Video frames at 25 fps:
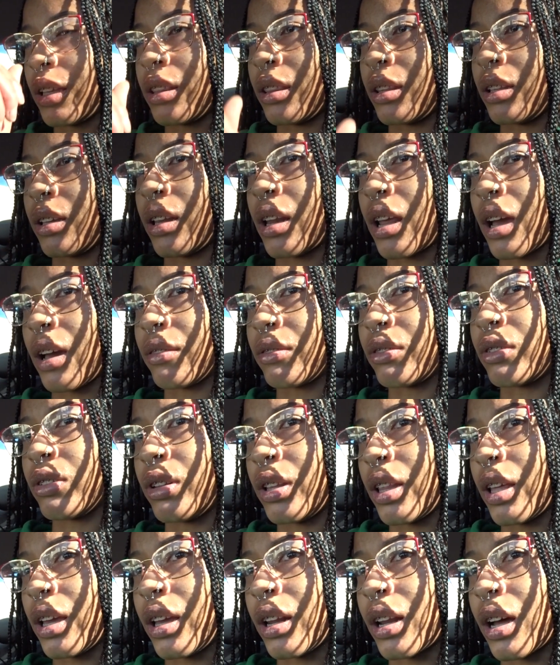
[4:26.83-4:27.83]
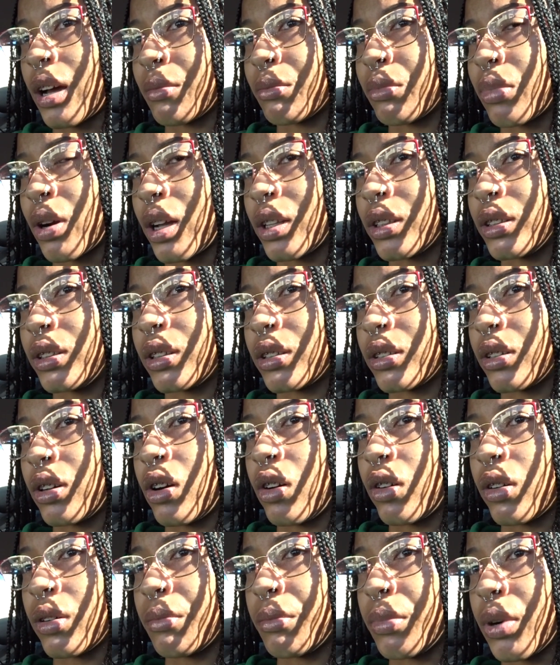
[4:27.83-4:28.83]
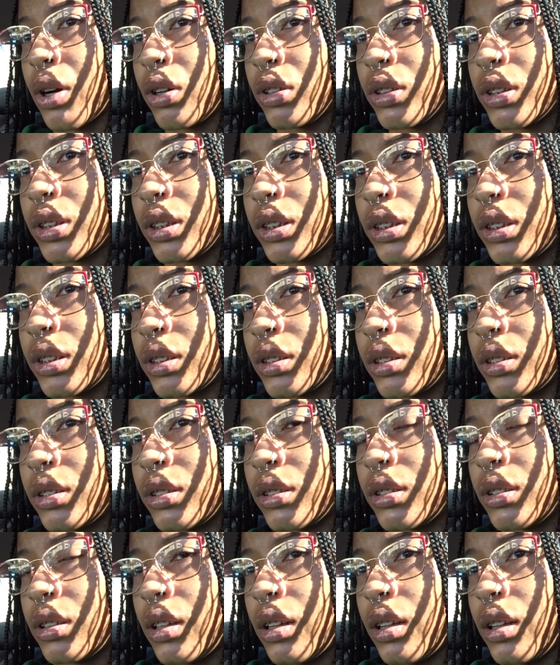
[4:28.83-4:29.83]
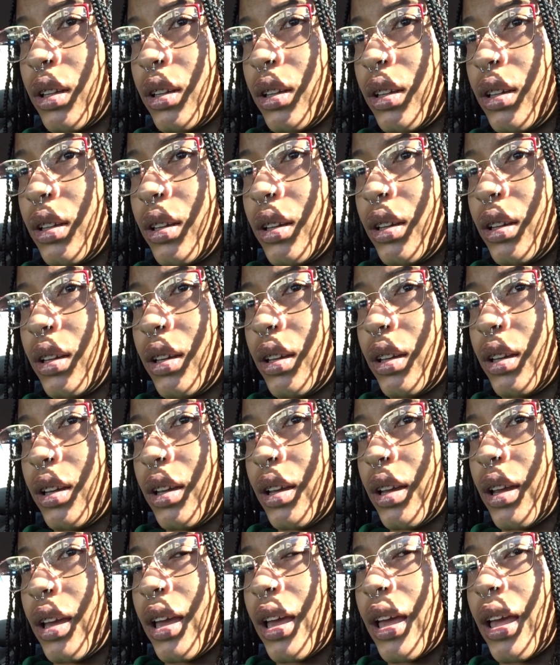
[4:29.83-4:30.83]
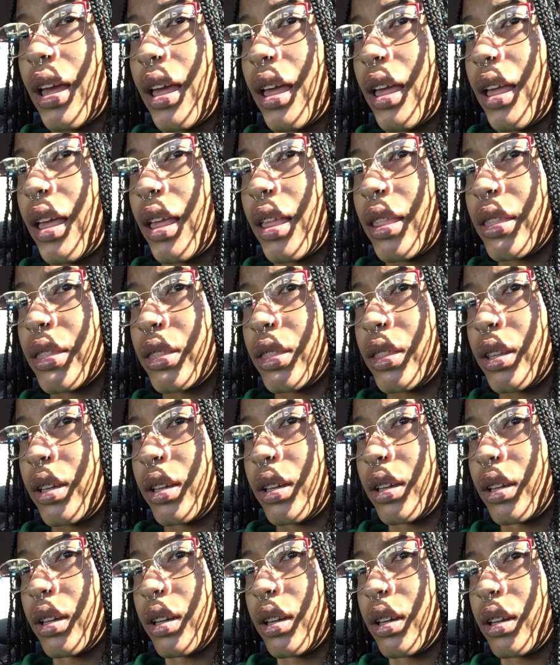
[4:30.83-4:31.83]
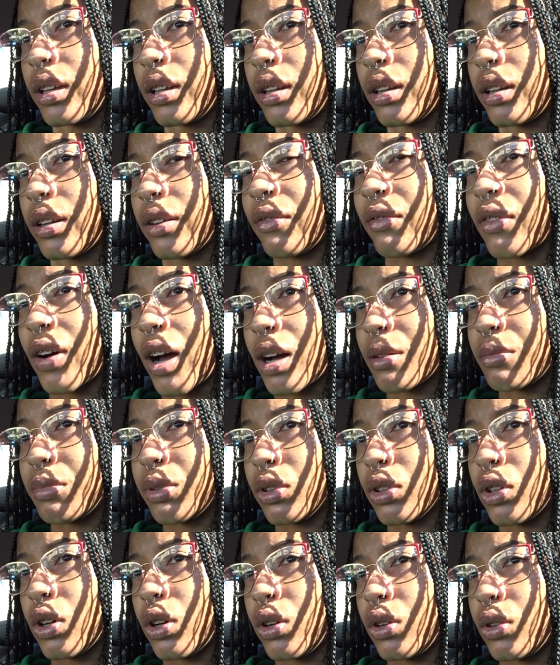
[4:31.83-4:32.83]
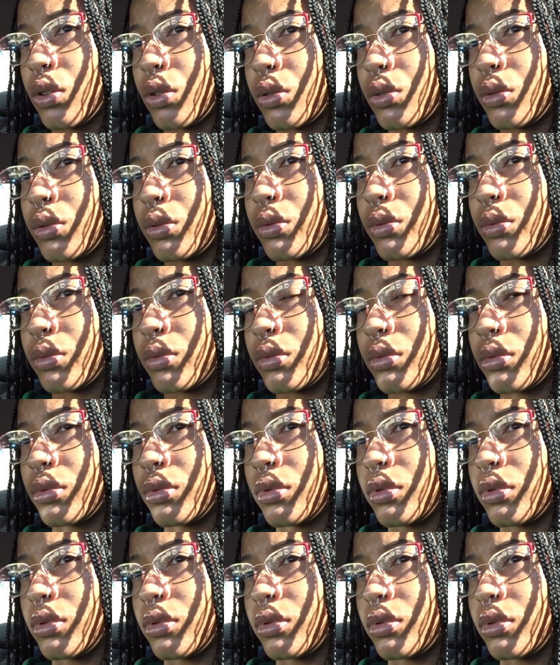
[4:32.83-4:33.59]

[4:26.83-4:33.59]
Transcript: and then after that I'm probably gonna go in Burlington and then Five Below